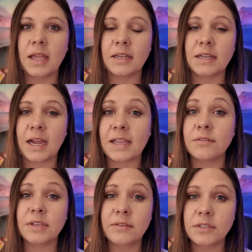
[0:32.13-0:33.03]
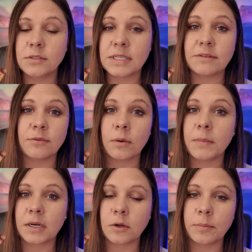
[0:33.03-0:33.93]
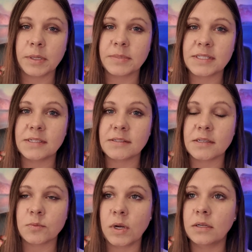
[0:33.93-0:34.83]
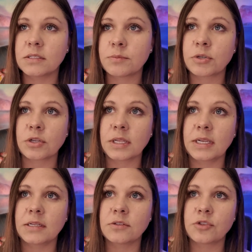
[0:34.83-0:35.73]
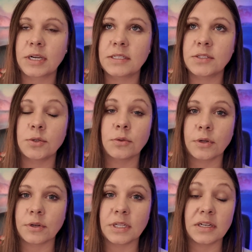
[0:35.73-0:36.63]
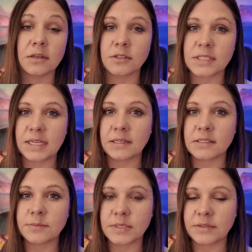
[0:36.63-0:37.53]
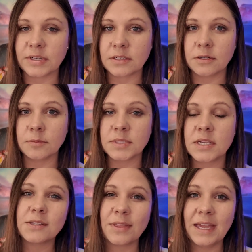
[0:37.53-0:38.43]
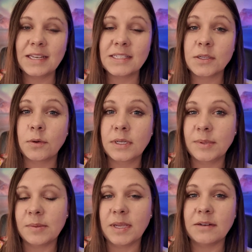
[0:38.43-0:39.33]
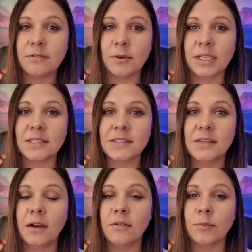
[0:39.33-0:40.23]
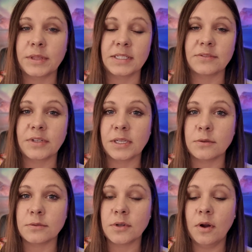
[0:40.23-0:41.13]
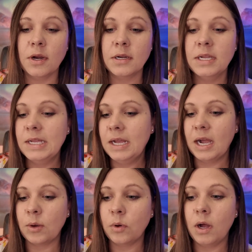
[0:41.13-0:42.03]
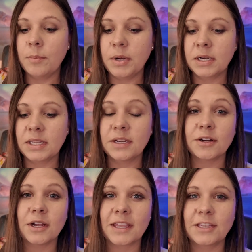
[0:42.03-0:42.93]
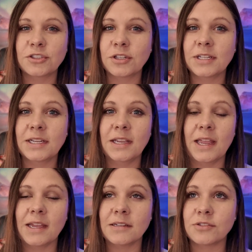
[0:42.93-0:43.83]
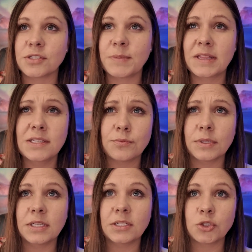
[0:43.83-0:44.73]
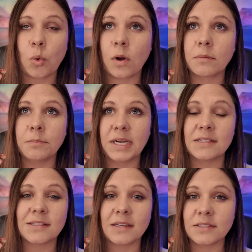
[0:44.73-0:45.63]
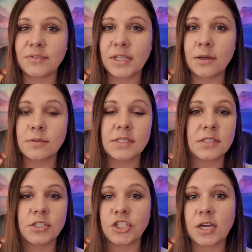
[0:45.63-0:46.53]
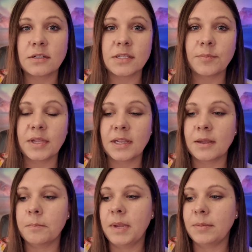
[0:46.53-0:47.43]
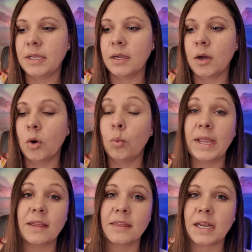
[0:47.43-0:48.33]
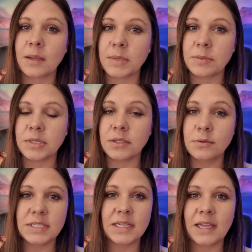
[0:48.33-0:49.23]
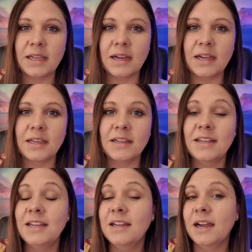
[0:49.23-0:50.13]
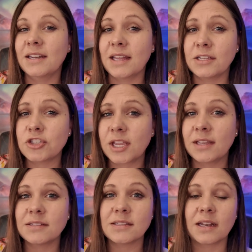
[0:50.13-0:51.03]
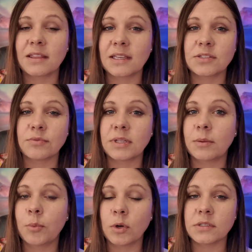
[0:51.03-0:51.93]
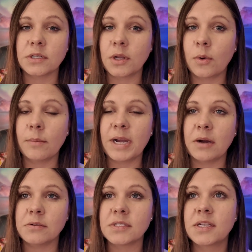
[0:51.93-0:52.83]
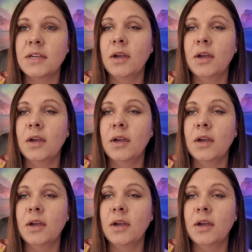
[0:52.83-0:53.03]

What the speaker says: and I have even used it for medical purposes as well, especially trying to learn and understand specific terms. So that is going to be the main focus of what these videos are. I will hop on here occasionally and just make these really short bite-sized videos to share something, maybe a way that I might be using AI, an edge case that I think is really important to know about,